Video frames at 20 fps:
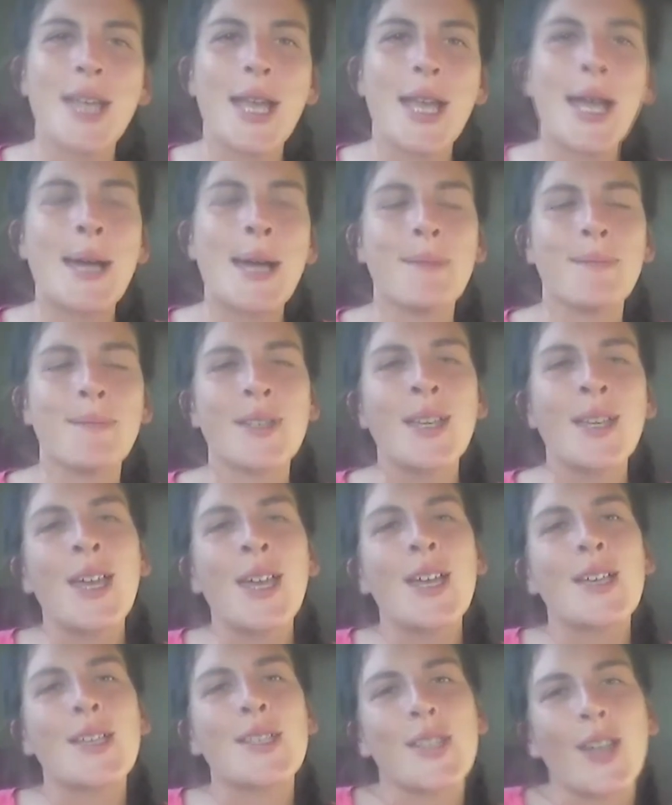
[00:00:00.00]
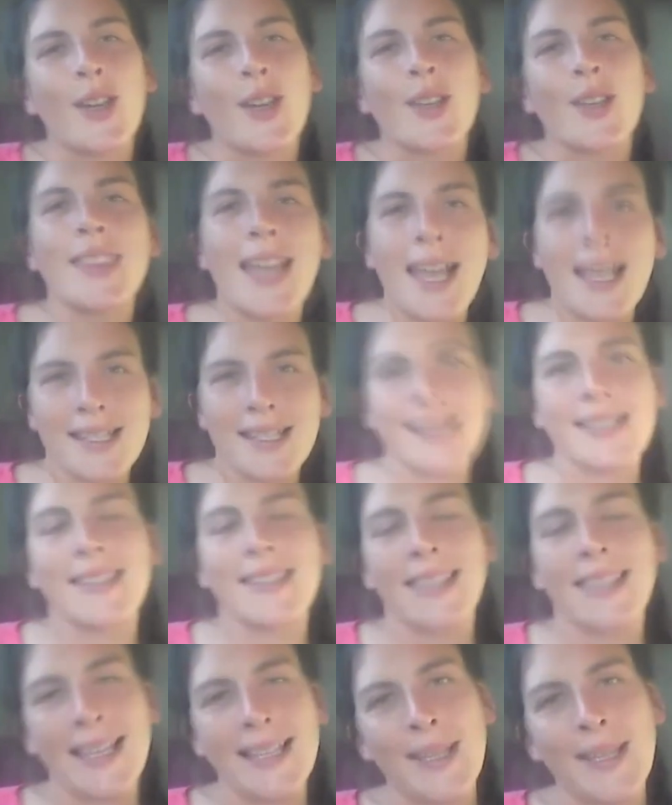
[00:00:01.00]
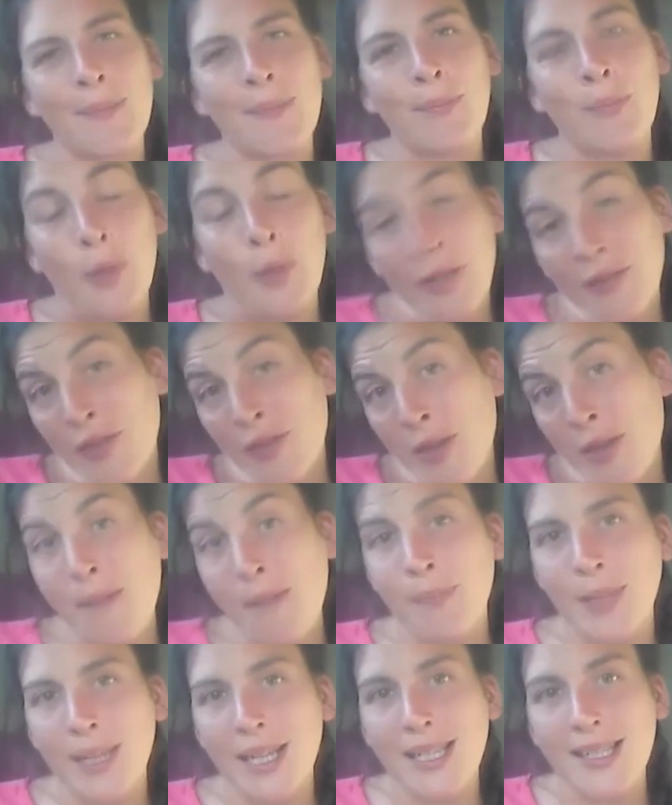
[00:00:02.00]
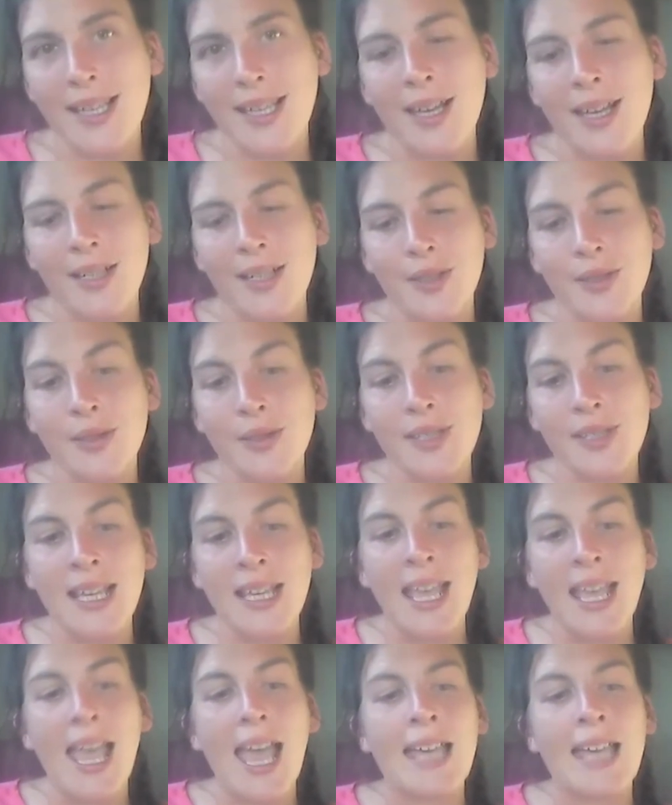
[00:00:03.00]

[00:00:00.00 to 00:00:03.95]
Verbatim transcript: And um, so that's that's a, one of our biggest hurdles.